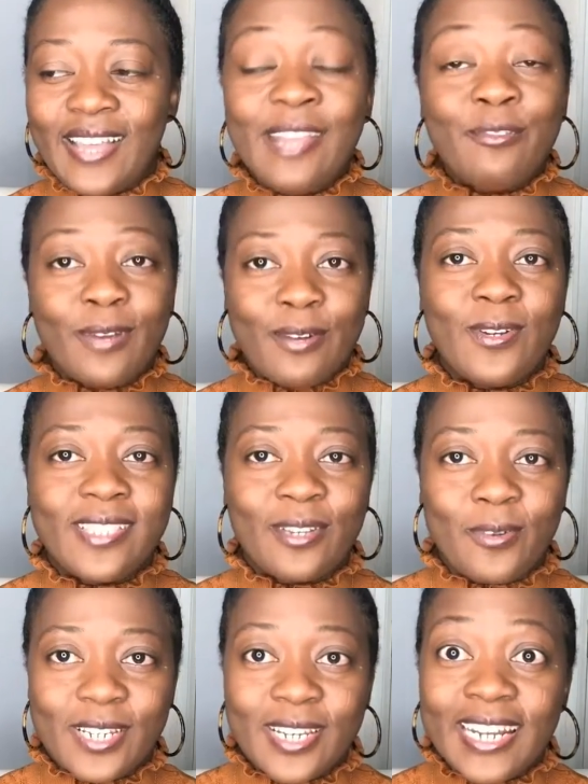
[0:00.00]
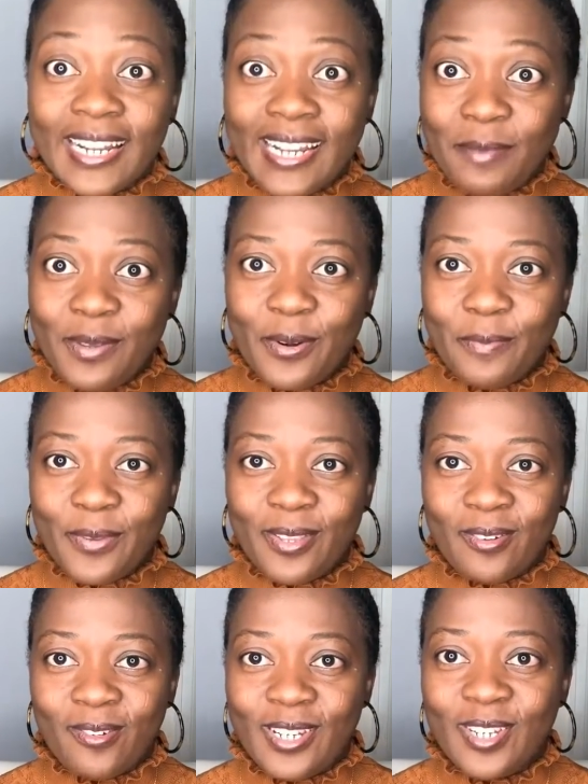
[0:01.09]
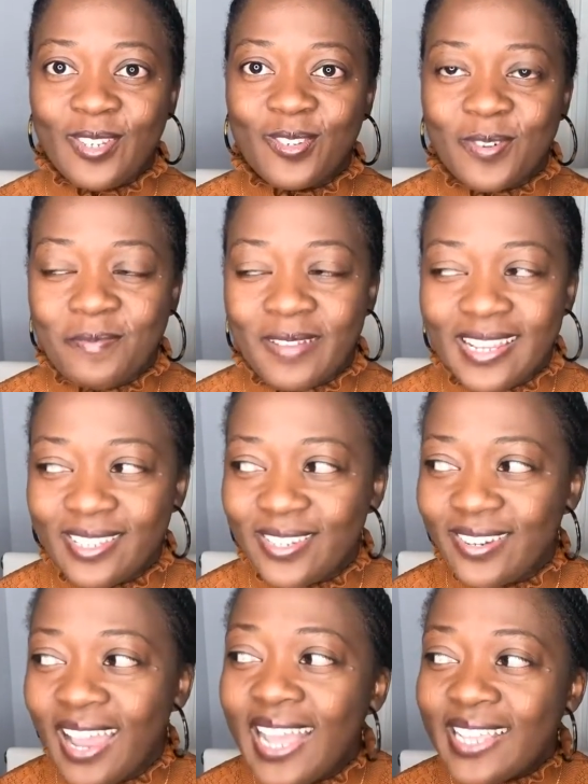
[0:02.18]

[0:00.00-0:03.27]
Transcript: and what was the question? Let me repeat the question to remind you.